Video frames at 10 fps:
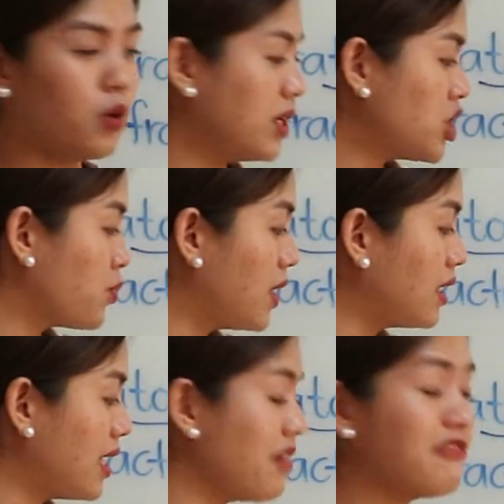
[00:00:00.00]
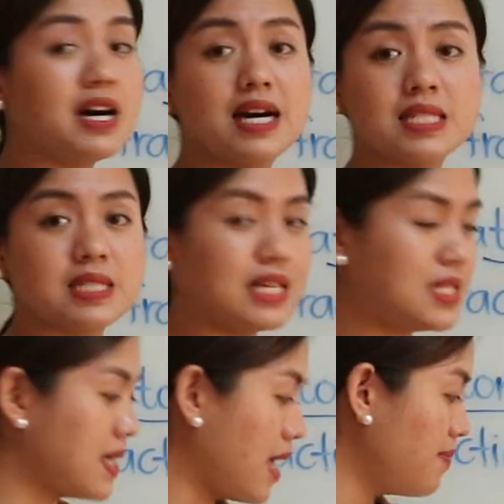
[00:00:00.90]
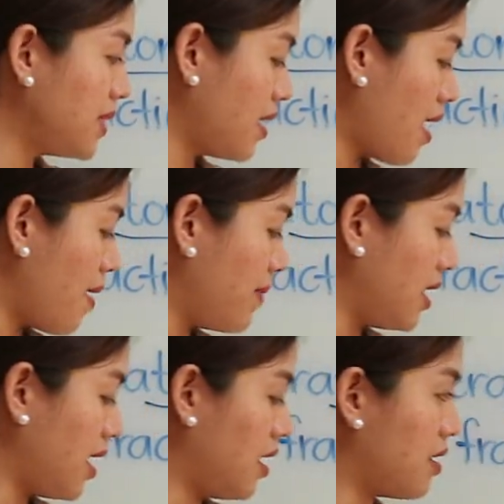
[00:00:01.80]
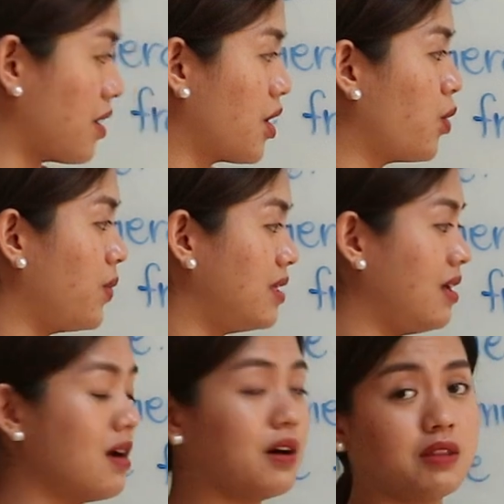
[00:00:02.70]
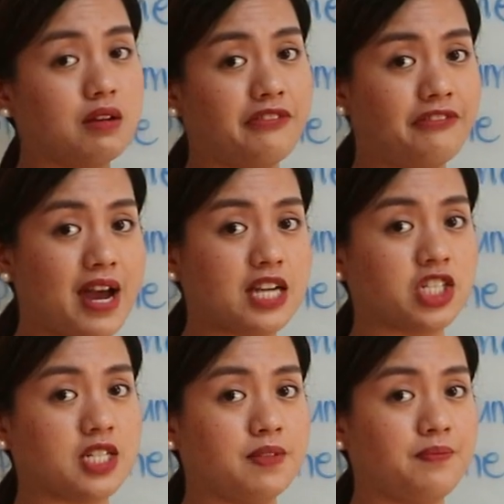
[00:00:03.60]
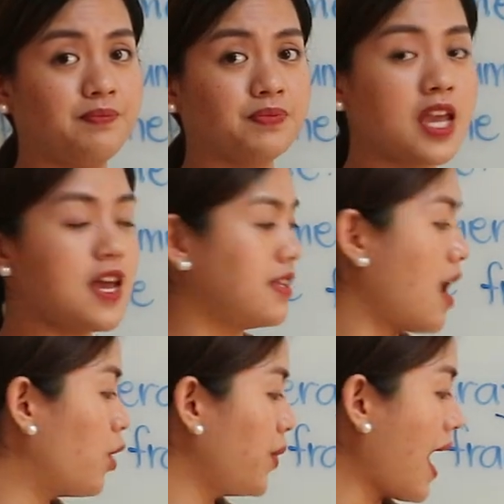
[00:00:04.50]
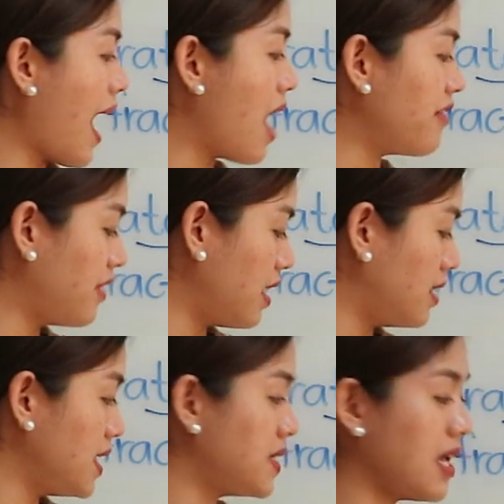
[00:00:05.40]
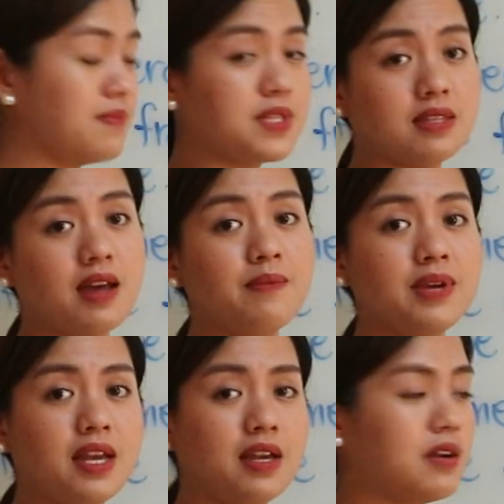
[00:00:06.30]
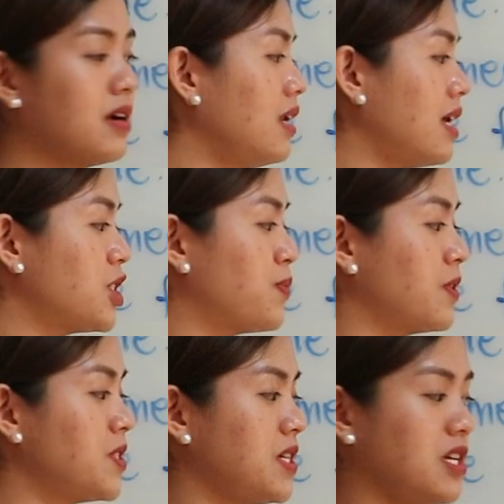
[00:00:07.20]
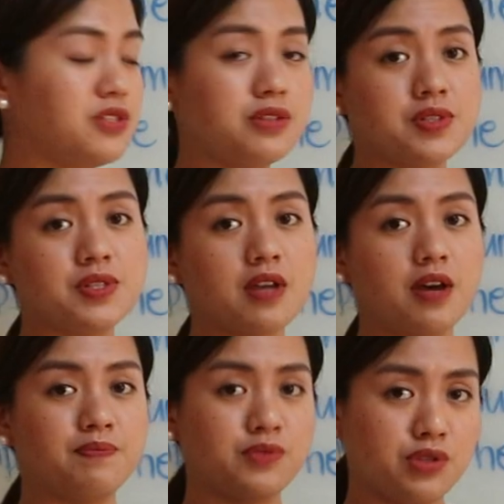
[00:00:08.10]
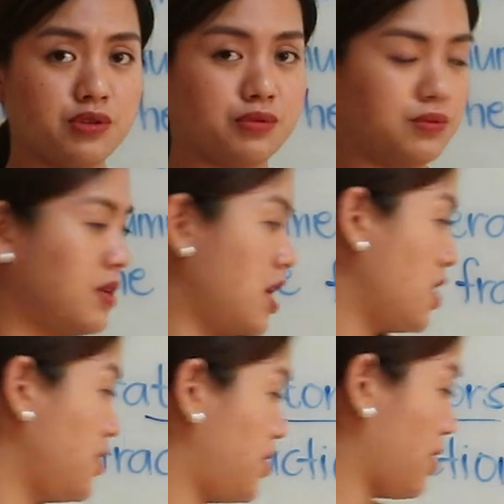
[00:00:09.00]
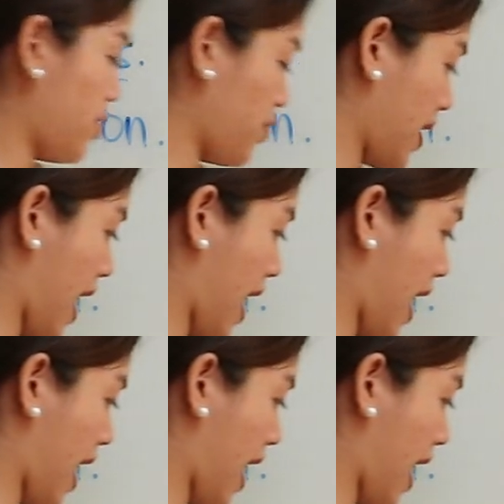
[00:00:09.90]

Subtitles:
which will give us the same denominator with the other fraction. Now we have the same denominator. Let's proceed to step 2. So we